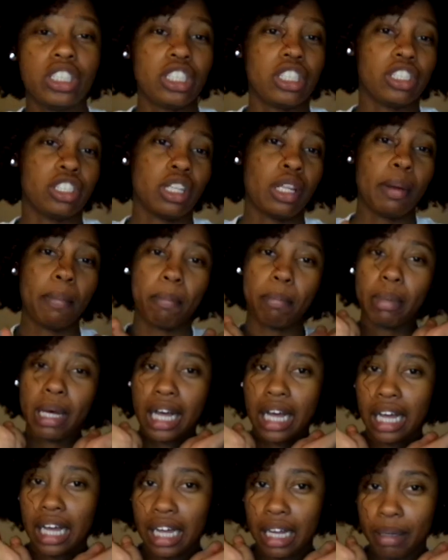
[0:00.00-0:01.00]
in a little
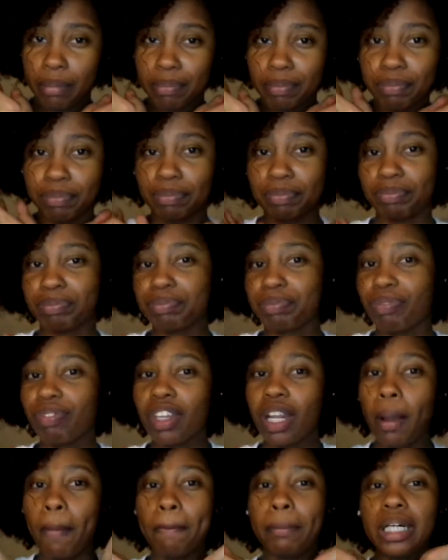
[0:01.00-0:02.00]
bob,
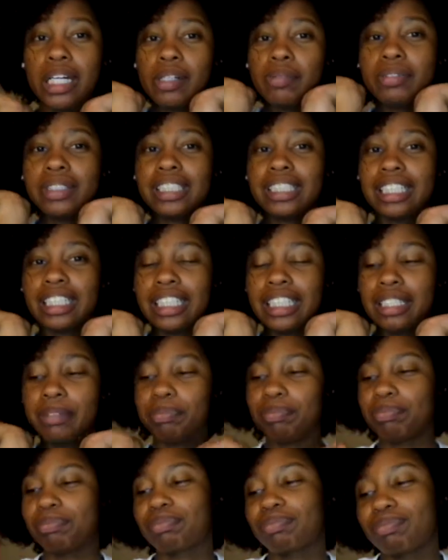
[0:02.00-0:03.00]
bumped
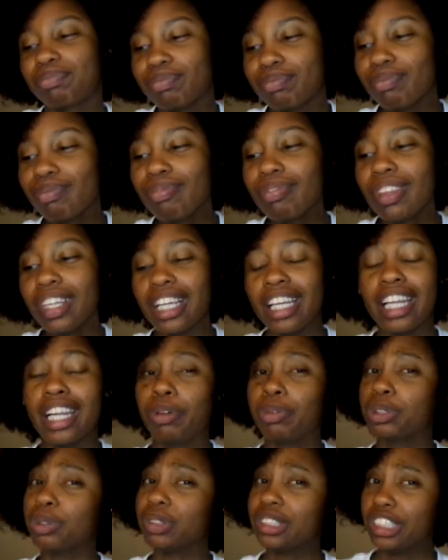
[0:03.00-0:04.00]
up, and it
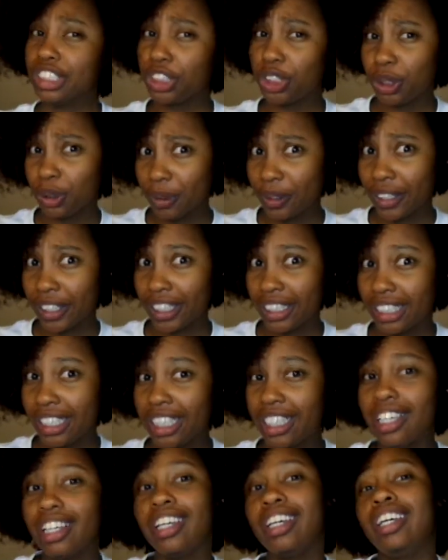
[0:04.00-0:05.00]
was really short.
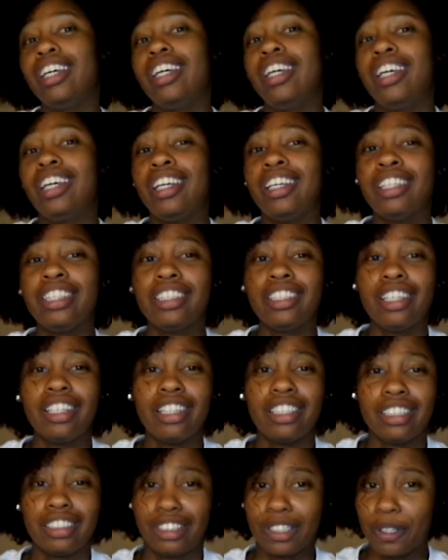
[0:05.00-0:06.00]

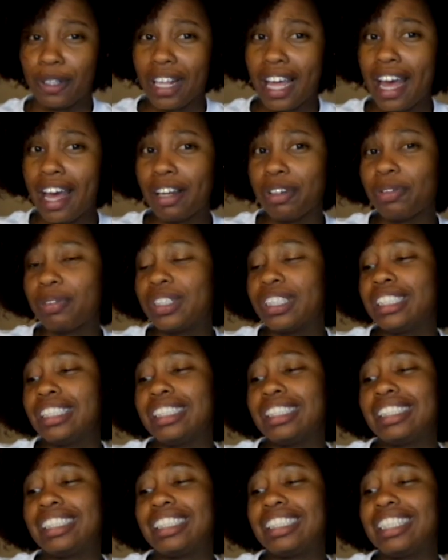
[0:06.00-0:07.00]
So that
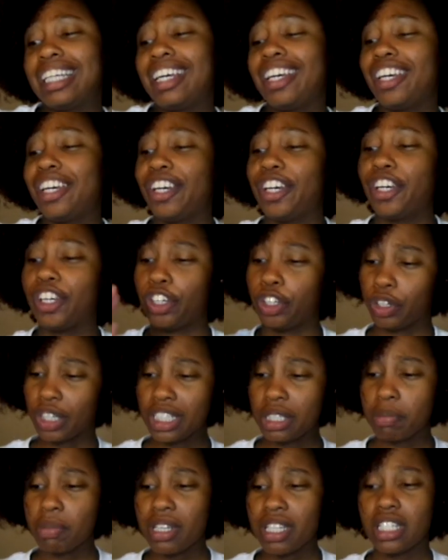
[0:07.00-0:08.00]
was
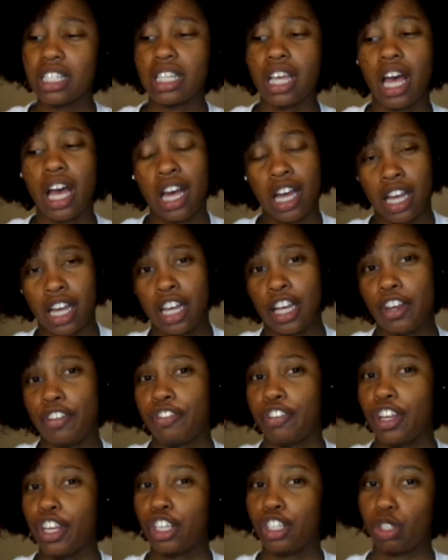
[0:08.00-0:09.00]
Christmas
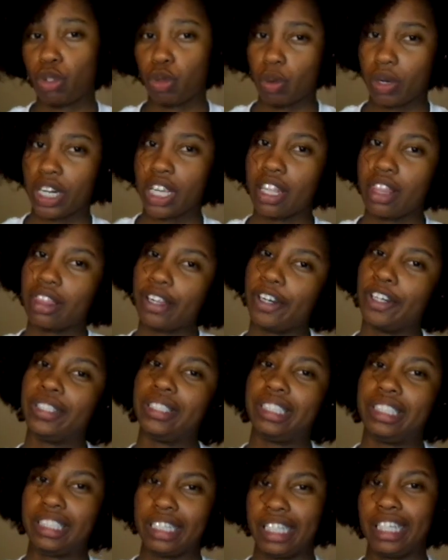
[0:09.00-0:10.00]
of
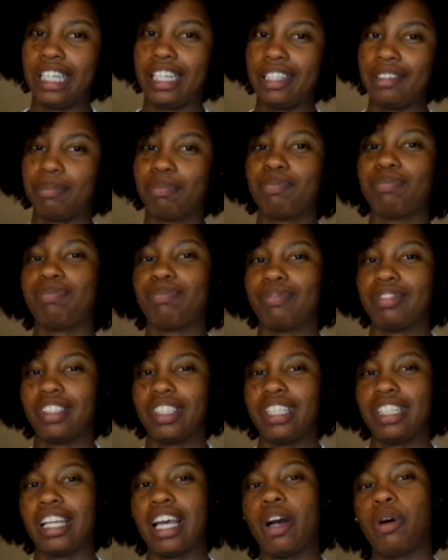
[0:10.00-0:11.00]
2013.
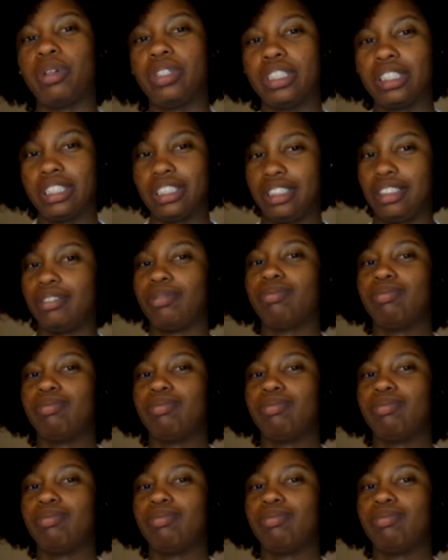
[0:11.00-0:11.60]
That was,